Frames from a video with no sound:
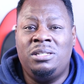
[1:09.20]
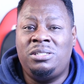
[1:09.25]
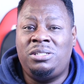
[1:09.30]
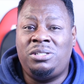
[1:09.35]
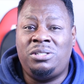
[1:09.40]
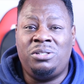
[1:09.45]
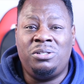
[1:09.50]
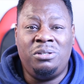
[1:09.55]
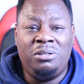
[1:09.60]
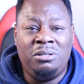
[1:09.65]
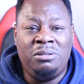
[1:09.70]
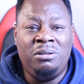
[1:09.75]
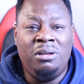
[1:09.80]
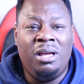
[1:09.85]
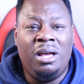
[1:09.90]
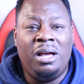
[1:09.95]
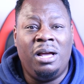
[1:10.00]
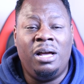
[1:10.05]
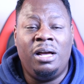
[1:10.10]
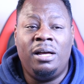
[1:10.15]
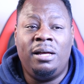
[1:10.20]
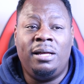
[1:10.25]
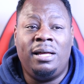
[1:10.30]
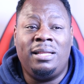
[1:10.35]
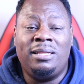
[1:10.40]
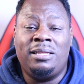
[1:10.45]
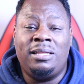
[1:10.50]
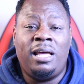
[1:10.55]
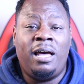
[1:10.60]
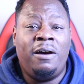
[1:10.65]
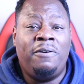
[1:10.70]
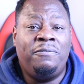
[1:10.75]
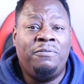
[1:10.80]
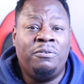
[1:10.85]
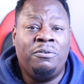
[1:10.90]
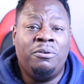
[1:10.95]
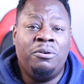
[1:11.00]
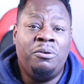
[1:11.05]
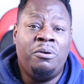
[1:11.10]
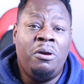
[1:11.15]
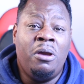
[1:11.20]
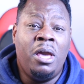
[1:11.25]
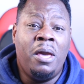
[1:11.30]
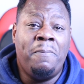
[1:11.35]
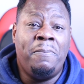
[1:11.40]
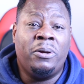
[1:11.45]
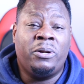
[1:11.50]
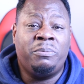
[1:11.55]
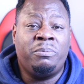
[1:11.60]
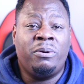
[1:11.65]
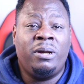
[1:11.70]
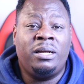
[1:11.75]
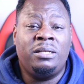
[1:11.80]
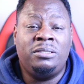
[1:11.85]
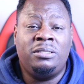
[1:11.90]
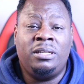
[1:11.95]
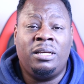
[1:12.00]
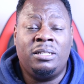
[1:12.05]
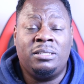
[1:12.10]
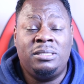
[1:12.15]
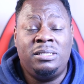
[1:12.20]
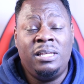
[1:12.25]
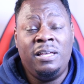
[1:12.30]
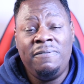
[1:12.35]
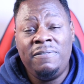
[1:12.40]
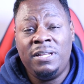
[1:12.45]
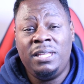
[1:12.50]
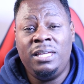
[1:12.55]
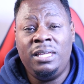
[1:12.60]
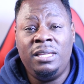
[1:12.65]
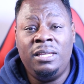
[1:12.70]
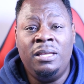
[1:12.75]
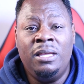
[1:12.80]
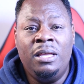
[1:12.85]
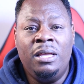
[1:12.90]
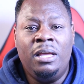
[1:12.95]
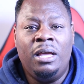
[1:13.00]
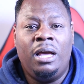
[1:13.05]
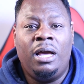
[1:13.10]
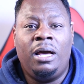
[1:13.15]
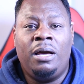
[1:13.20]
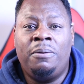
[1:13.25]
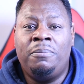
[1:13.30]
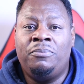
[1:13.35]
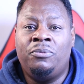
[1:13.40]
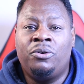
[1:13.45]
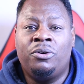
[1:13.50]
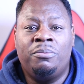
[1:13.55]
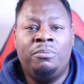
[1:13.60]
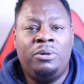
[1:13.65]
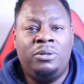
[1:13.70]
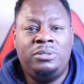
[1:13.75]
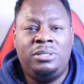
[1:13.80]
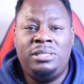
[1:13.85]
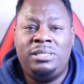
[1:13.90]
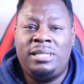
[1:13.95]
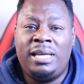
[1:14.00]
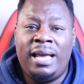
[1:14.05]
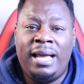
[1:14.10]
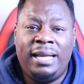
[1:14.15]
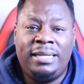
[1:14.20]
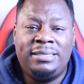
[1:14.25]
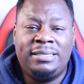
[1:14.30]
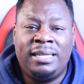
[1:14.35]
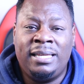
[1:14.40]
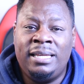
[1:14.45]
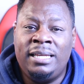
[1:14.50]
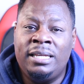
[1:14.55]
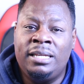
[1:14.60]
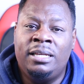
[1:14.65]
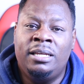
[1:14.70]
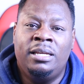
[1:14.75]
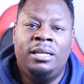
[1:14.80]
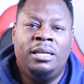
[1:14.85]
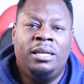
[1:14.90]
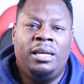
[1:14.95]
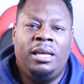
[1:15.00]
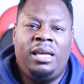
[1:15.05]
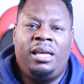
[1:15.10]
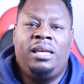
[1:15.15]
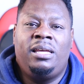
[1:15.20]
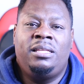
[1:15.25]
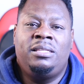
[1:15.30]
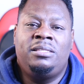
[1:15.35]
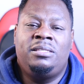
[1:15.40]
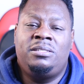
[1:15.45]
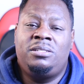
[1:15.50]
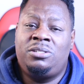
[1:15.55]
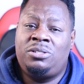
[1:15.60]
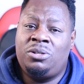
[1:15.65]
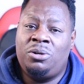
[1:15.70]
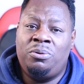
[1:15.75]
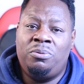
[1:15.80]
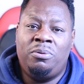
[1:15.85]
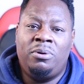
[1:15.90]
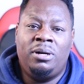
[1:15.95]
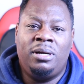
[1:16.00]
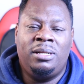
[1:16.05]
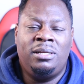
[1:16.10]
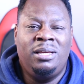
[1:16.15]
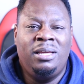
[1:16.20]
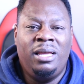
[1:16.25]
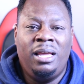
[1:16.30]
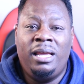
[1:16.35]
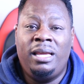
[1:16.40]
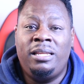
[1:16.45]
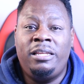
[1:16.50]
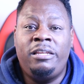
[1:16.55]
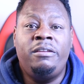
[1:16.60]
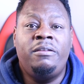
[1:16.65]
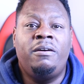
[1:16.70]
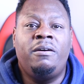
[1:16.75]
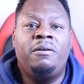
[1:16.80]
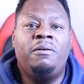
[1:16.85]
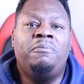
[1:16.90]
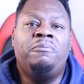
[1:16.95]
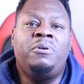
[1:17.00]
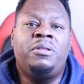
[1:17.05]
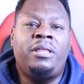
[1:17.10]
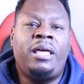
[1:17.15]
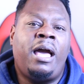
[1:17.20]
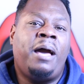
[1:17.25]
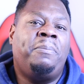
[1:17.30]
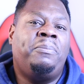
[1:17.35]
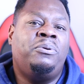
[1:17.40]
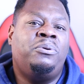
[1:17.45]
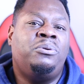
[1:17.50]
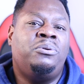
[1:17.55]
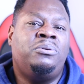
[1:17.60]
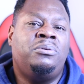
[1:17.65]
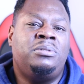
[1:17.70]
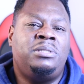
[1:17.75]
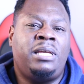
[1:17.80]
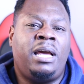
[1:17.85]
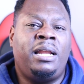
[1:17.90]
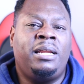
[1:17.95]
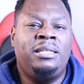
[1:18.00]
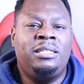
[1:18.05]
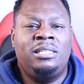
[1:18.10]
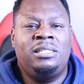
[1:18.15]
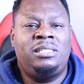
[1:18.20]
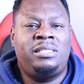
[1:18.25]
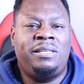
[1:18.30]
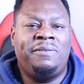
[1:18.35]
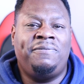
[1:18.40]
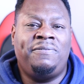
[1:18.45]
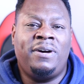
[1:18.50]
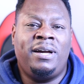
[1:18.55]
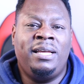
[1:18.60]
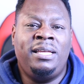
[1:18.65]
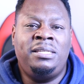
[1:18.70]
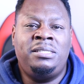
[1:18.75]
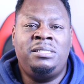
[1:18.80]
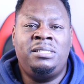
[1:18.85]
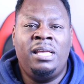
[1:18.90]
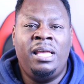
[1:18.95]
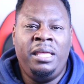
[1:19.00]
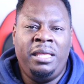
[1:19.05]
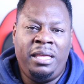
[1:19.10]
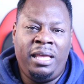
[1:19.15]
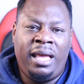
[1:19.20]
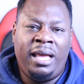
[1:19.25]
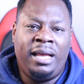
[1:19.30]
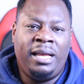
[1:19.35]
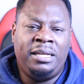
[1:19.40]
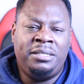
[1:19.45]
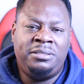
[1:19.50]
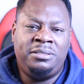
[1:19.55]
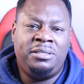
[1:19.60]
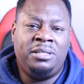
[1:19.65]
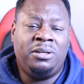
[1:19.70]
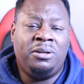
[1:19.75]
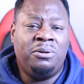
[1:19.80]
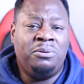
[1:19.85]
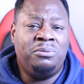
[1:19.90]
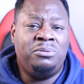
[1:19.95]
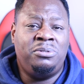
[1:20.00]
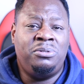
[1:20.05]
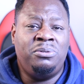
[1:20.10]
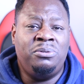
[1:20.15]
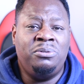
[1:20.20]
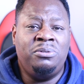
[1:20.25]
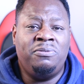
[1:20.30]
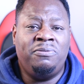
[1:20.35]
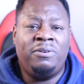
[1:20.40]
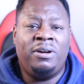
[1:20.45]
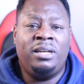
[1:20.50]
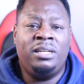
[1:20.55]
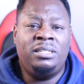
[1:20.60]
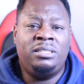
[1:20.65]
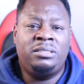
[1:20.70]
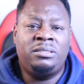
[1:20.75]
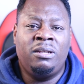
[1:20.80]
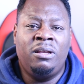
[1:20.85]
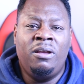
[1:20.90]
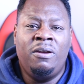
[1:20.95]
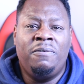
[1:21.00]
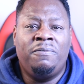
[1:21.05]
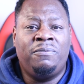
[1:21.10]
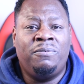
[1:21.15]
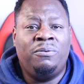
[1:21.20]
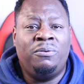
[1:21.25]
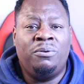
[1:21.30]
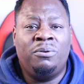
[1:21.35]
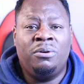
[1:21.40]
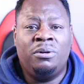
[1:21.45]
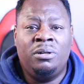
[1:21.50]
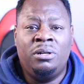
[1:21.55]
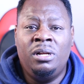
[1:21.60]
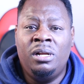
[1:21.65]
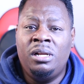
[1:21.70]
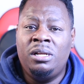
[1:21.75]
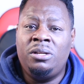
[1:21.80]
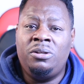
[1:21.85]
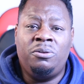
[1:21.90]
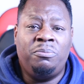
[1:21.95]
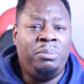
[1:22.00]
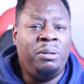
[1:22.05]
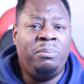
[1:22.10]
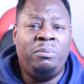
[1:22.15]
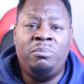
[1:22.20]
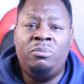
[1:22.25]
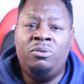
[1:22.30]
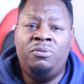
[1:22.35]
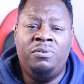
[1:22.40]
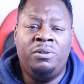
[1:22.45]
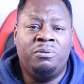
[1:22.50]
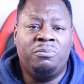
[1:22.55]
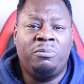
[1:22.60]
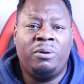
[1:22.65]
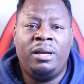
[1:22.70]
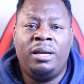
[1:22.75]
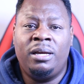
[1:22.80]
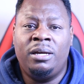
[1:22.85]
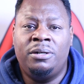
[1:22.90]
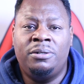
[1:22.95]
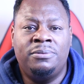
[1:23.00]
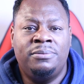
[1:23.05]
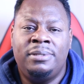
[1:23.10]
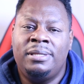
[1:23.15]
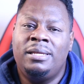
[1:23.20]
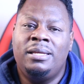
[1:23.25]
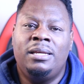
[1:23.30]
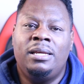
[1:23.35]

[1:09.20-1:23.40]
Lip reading: should allow for better productivity, more multitasking, and so on. And with Apple touting this device as the go-to device for people moving around,